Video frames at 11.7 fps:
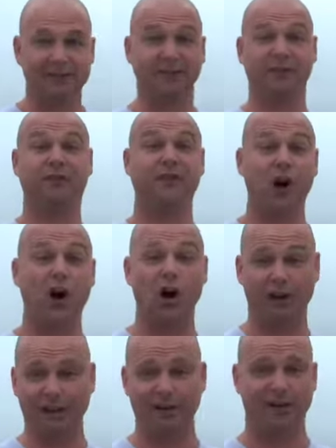of a
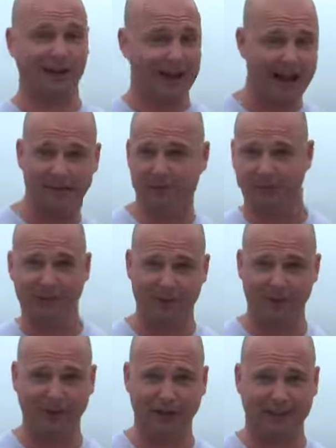fog in our life, if you
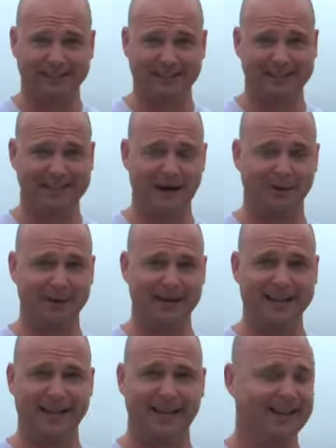want to look at things that way.
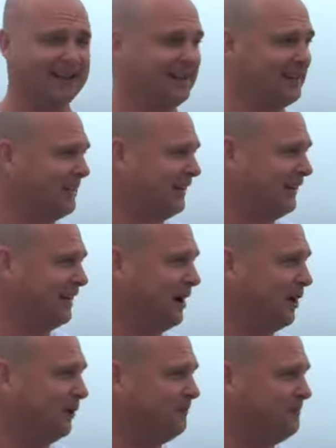Yet, you
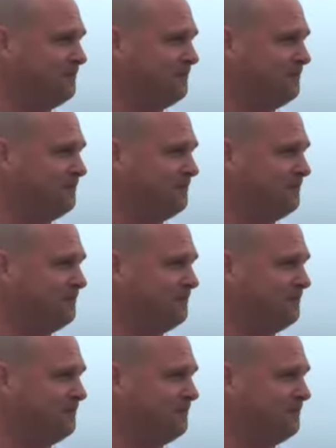know,